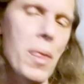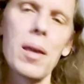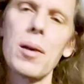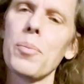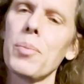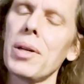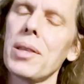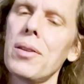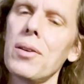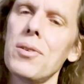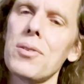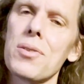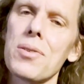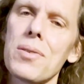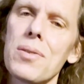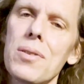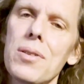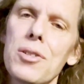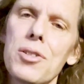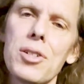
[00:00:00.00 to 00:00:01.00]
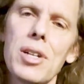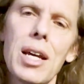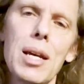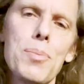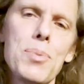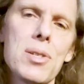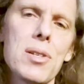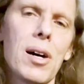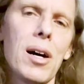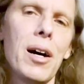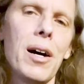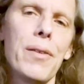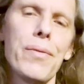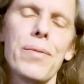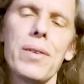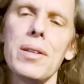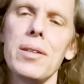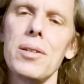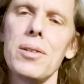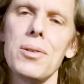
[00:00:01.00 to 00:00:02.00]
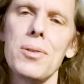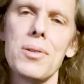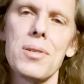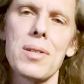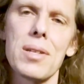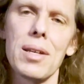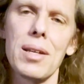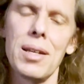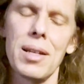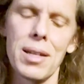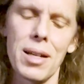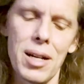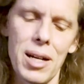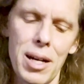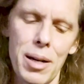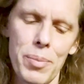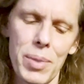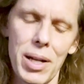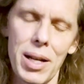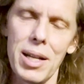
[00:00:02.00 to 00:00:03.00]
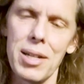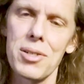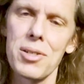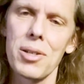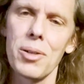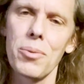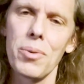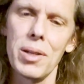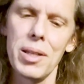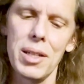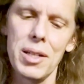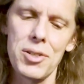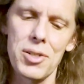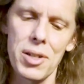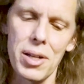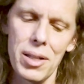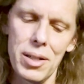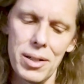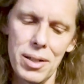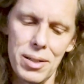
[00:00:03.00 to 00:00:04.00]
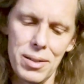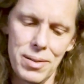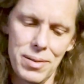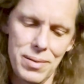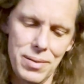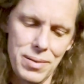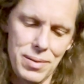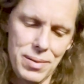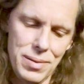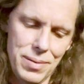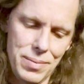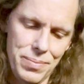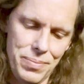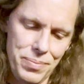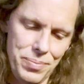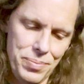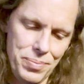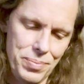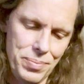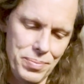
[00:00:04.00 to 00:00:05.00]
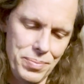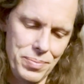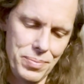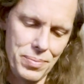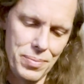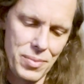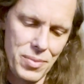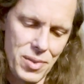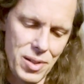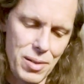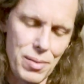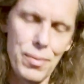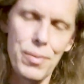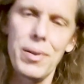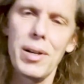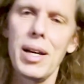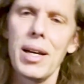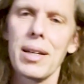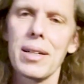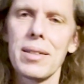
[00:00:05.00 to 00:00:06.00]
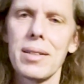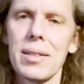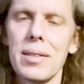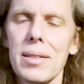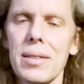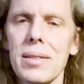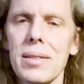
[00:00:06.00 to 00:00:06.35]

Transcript: But those shapes often used in combination with each other. In fact,